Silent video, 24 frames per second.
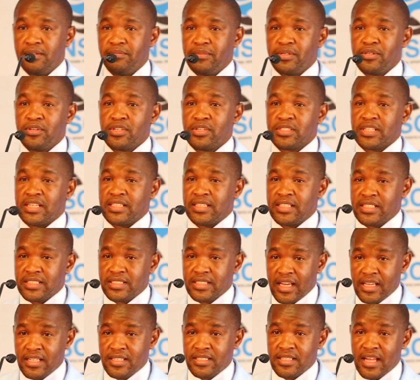because at this
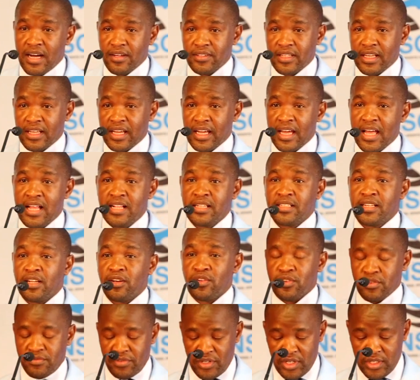stage now they hold a
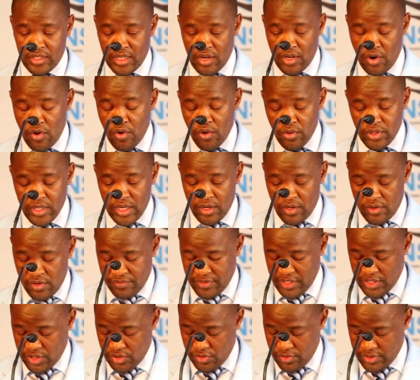lot
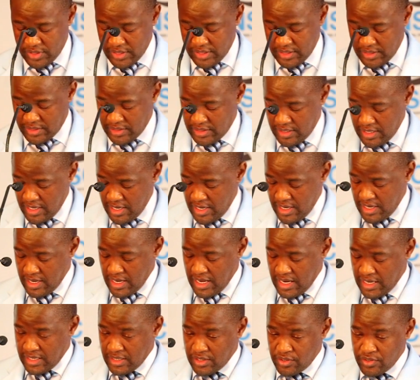of resources
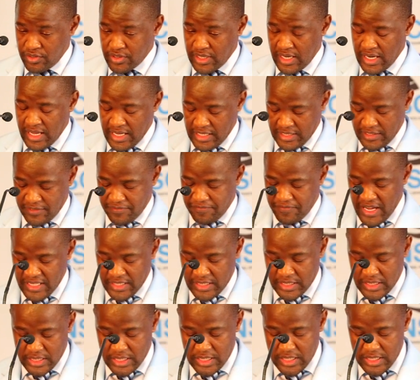and utilize
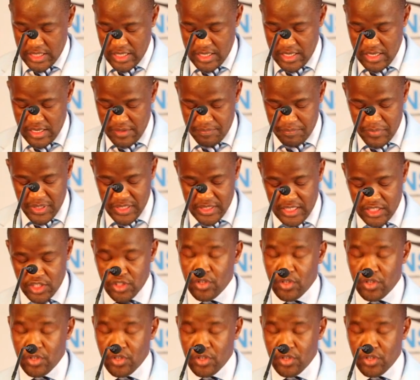funds, Mr.